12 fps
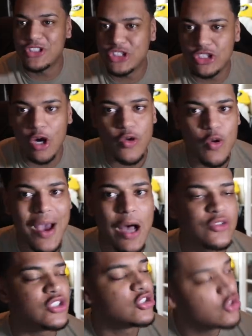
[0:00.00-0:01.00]
and show you how
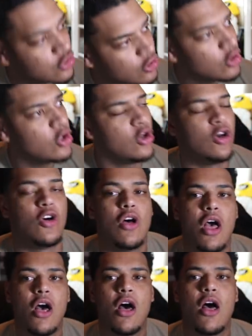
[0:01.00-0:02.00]
to score
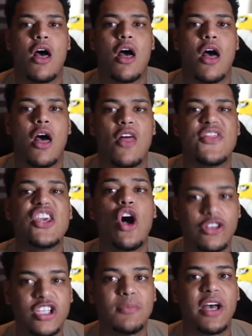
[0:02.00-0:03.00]
the
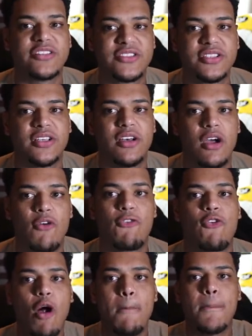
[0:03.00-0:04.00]
ultimate
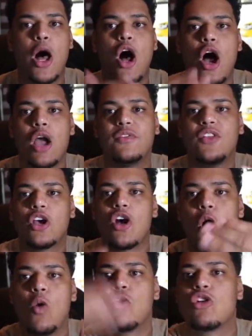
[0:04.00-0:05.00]
from behind the
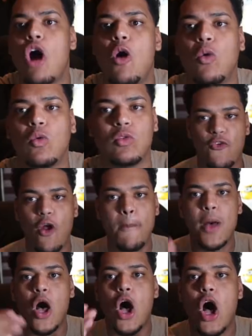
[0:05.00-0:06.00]
goal. From
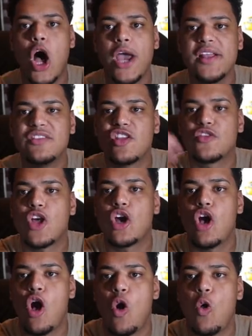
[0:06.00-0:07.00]
behind the
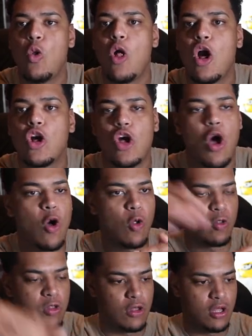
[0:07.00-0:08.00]

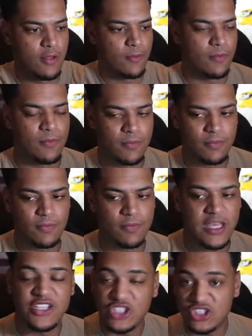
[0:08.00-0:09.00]
goal.
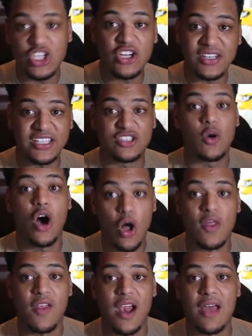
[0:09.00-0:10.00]
He's just took this to a whole nother